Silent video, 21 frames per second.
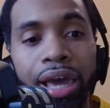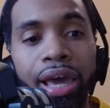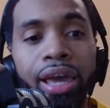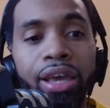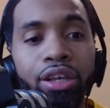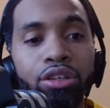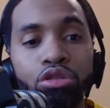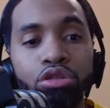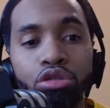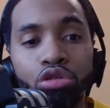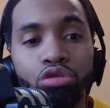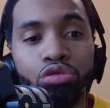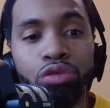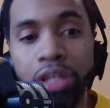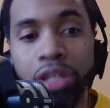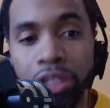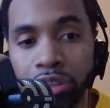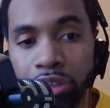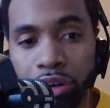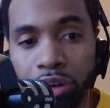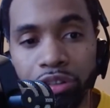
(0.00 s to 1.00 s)
is to
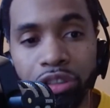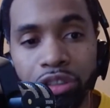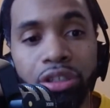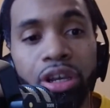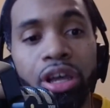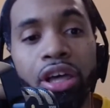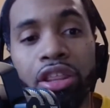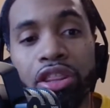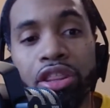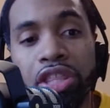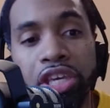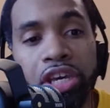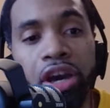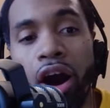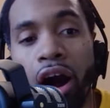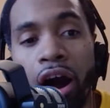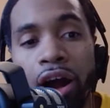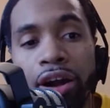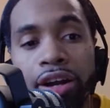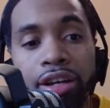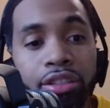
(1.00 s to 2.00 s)
research the
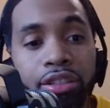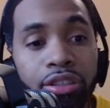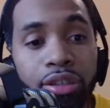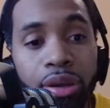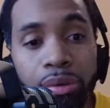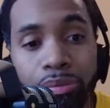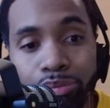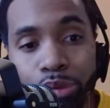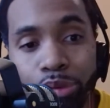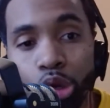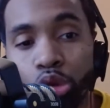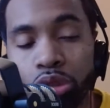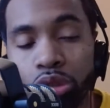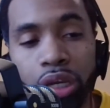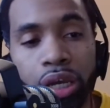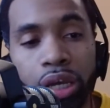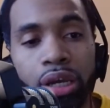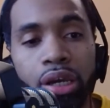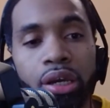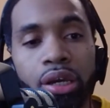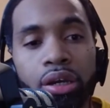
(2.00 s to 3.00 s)
artist's
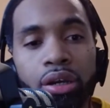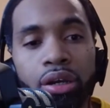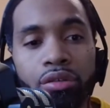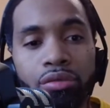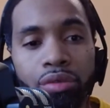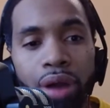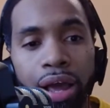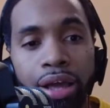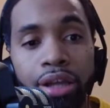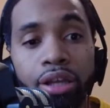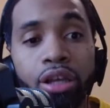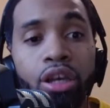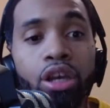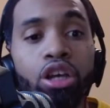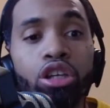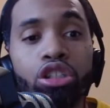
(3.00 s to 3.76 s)
music, right?